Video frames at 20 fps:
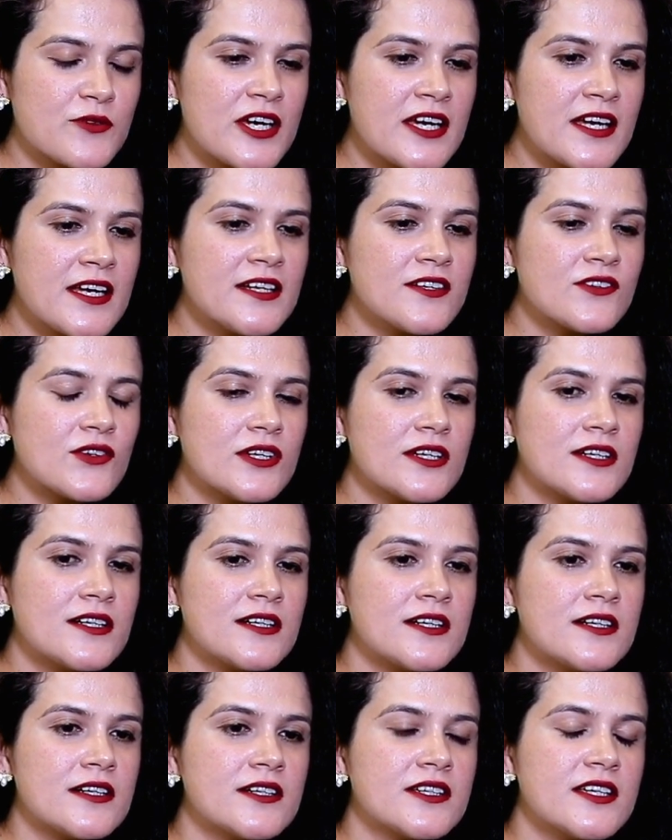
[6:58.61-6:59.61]
where
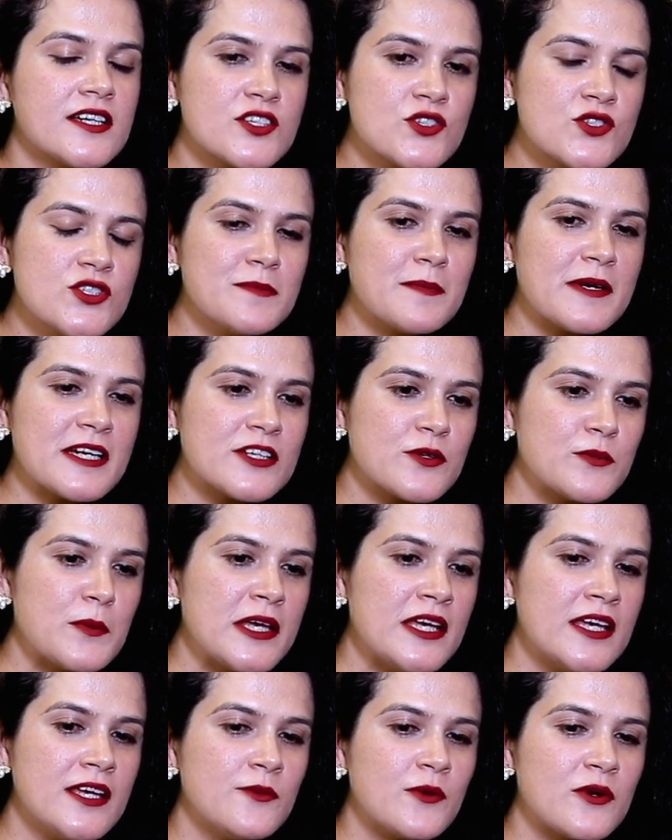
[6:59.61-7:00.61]
Yashji met
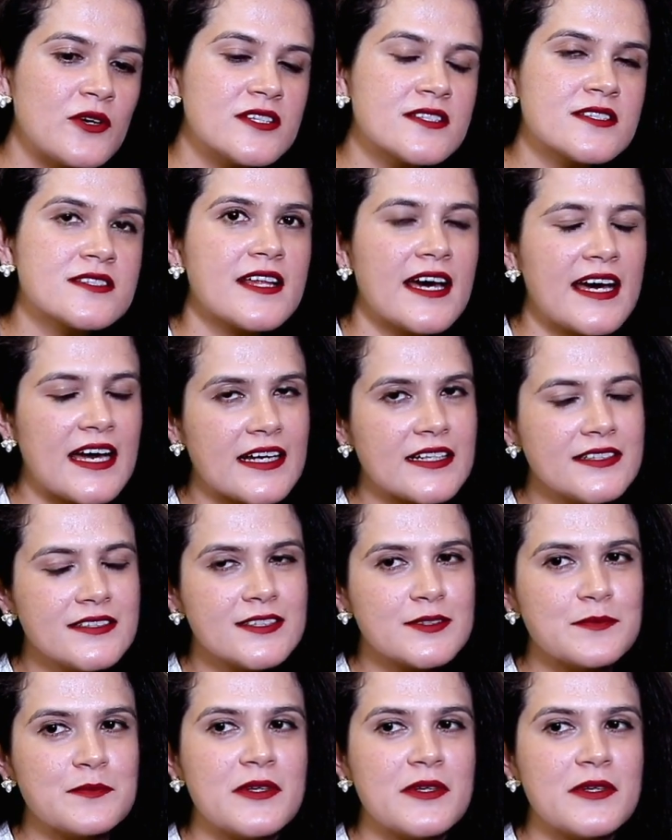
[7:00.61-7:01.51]
me was that.